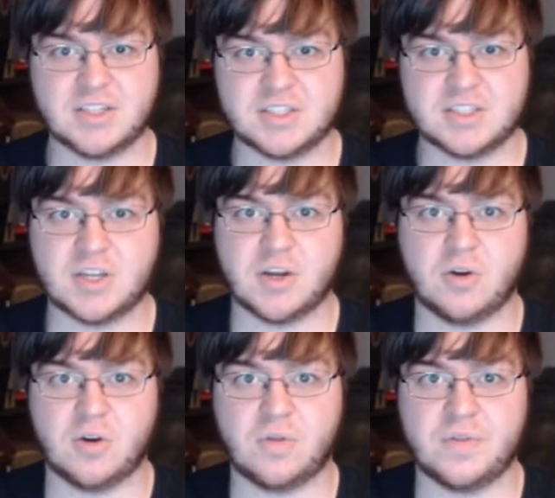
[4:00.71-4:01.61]

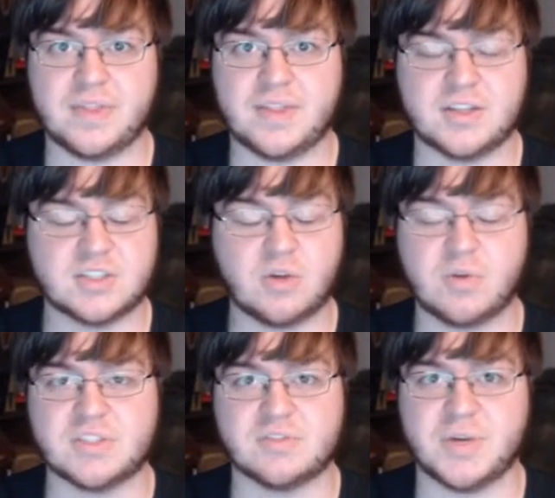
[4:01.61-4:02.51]
So there's no
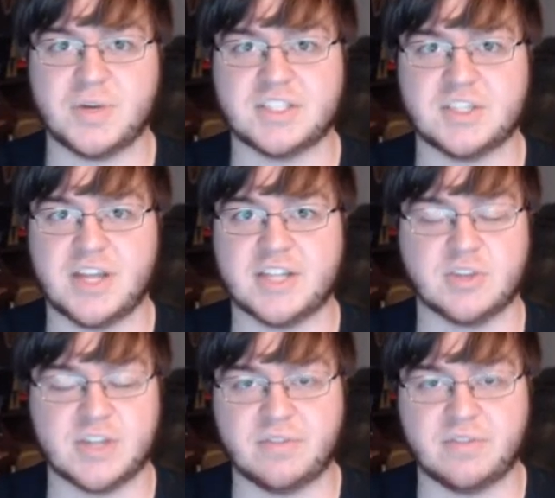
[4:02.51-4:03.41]
reason for me to continue that.
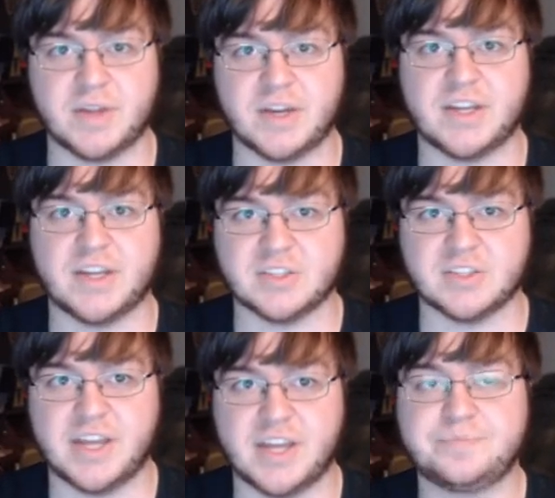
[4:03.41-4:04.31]
So I definitely plan to cancel
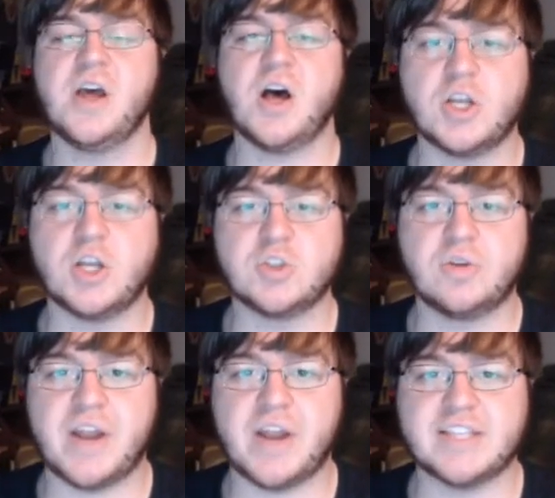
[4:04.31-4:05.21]
that. Also,
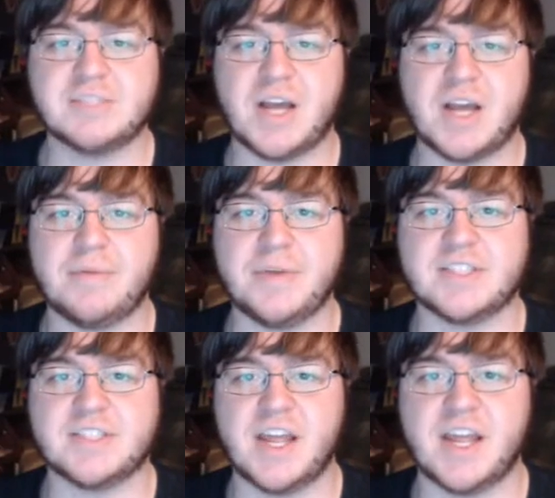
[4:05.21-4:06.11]
if it hasn't been
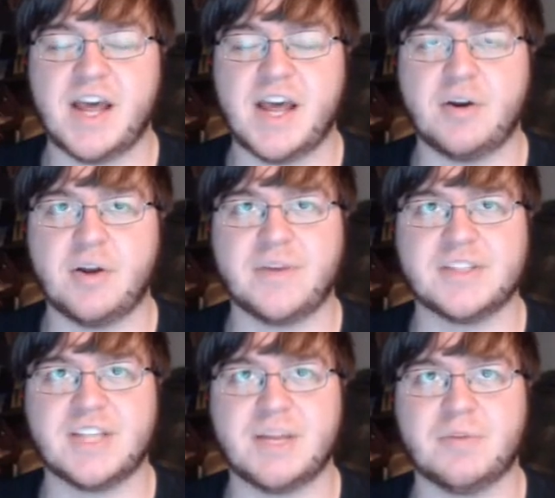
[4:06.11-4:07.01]
obvious that I don't know if I
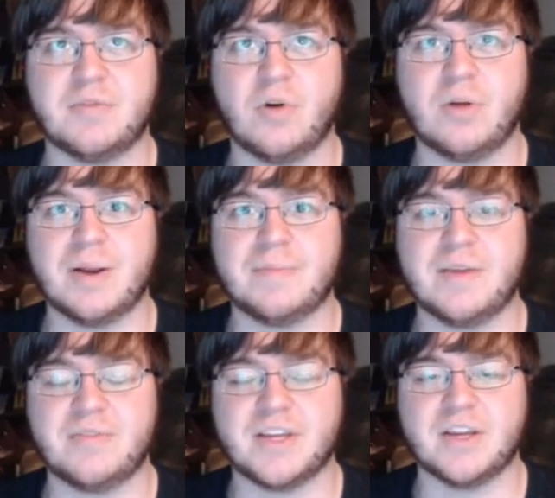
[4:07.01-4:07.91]
said it before, but I'm
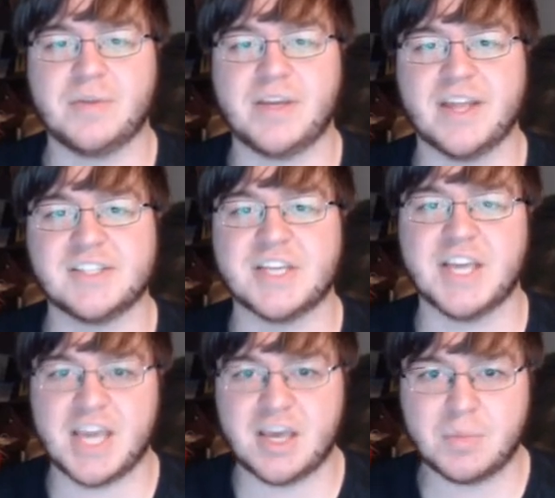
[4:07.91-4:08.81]
definitely going to be
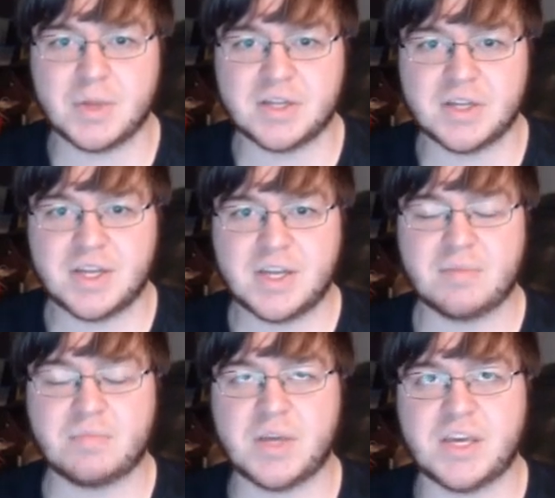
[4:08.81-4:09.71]
canceling Ib
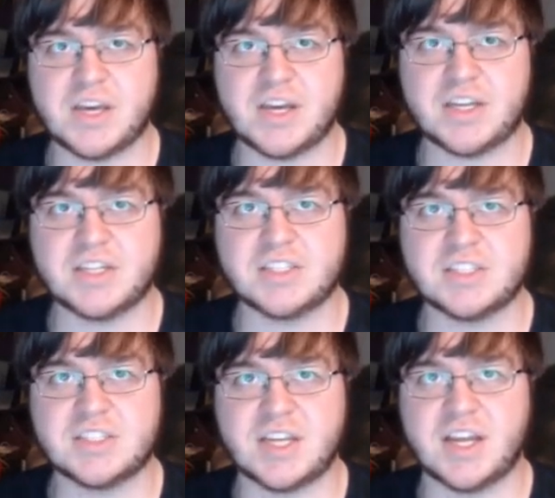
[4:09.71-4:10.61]

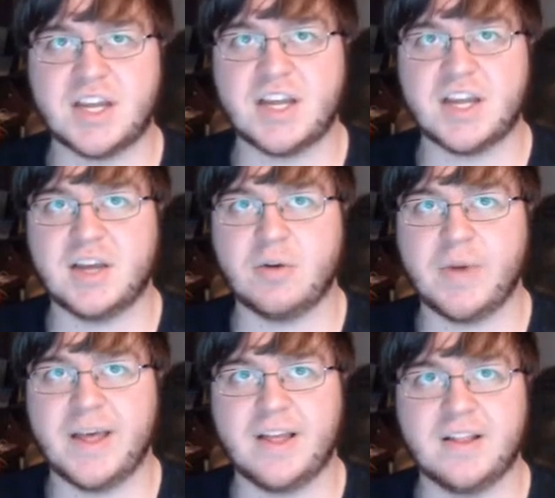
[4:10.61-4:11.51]
because, uh,
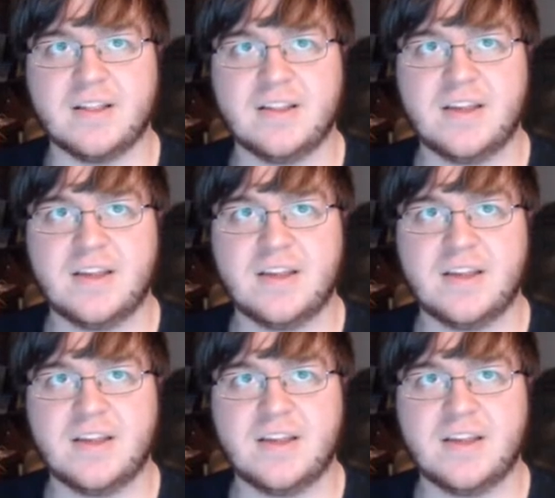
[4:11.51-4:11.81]
well,